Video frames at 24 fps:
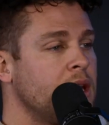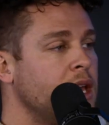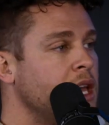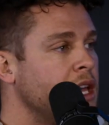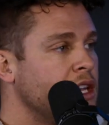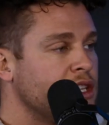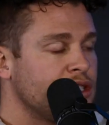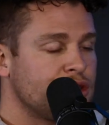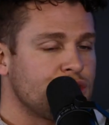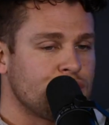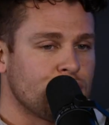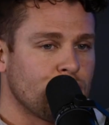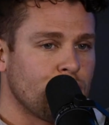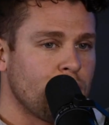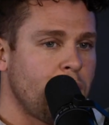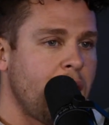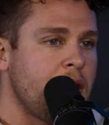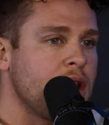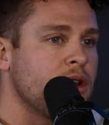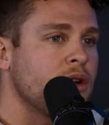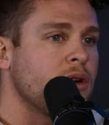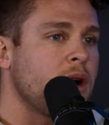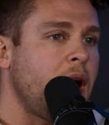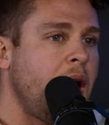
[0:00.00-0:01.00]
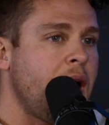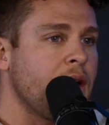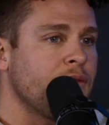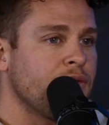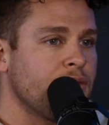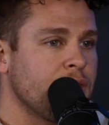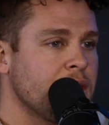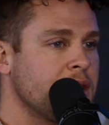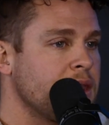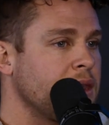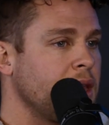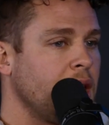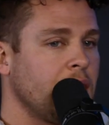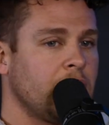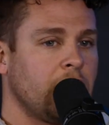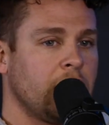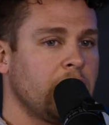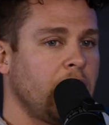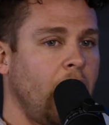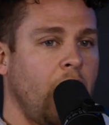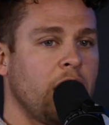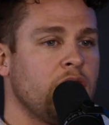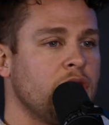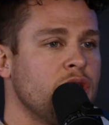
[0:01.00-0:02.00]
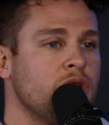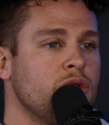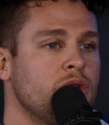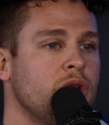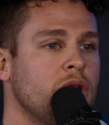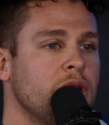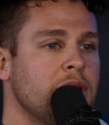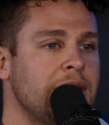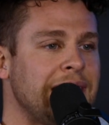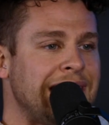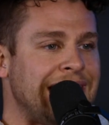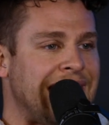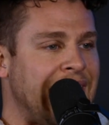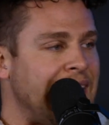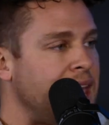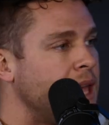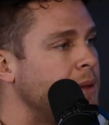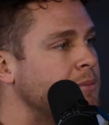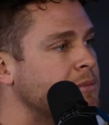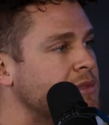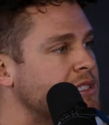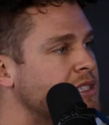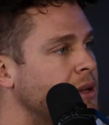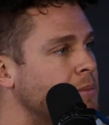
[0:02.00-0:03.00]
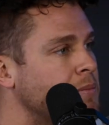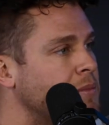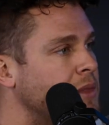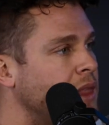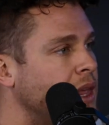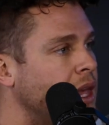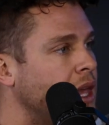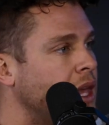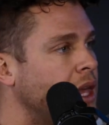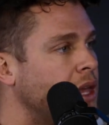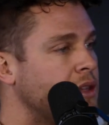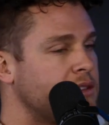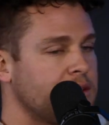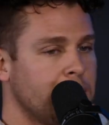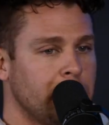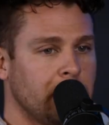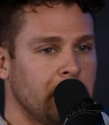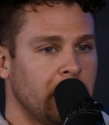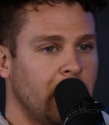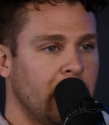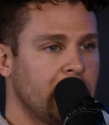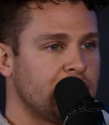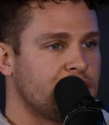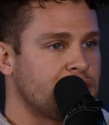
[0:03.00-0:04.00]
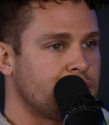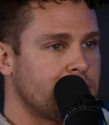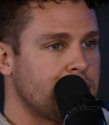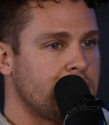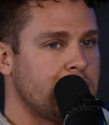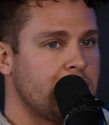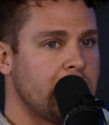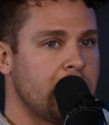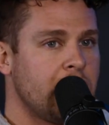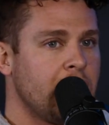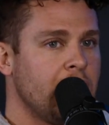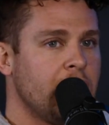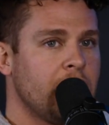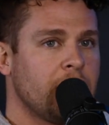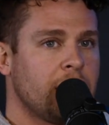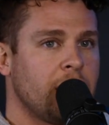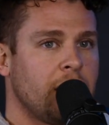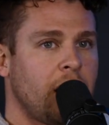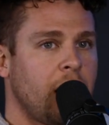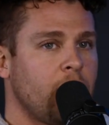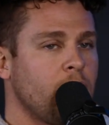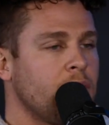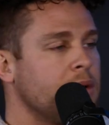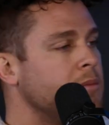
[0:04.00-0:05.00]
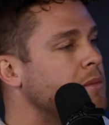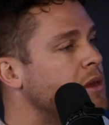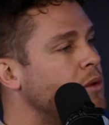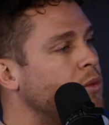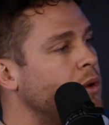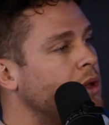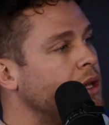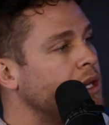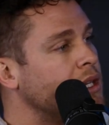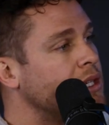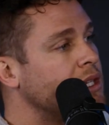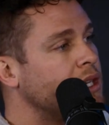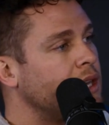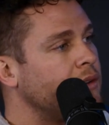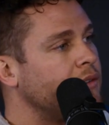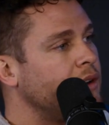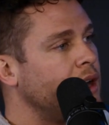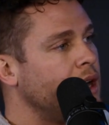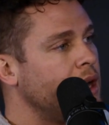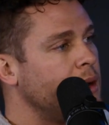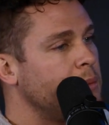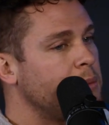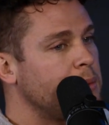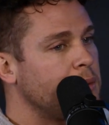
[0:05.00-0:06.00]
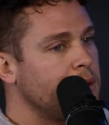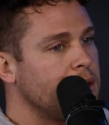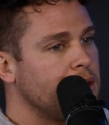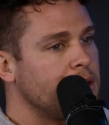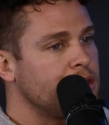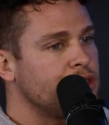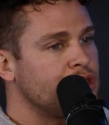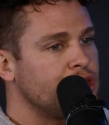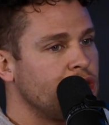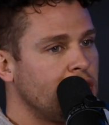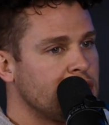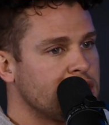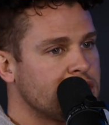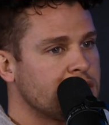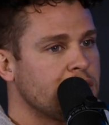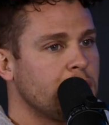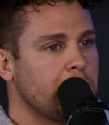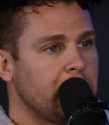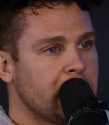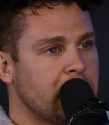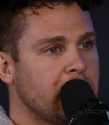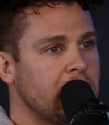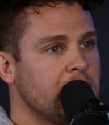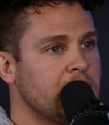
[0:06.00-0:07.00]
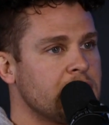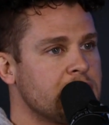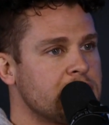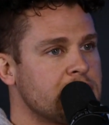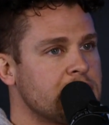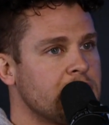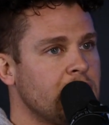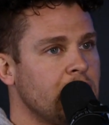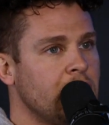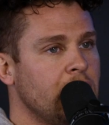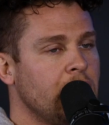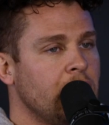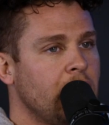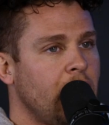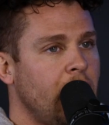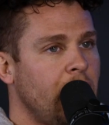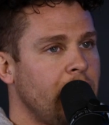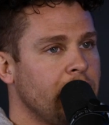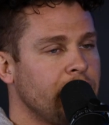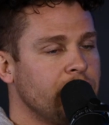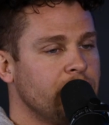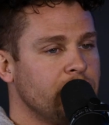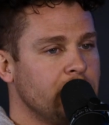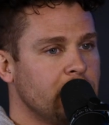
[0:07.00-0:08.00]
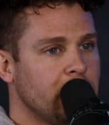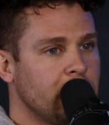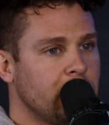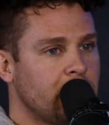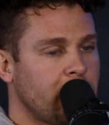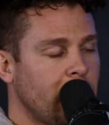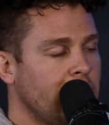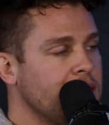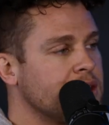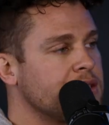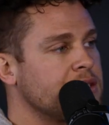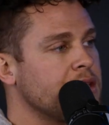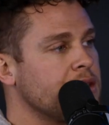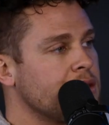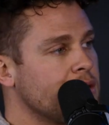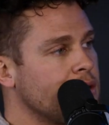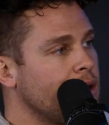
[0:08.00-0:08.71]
I would surrender everything. Like you couldn't name something, some luxury that I wouldn't be willing to give up just so my kids have Christ in their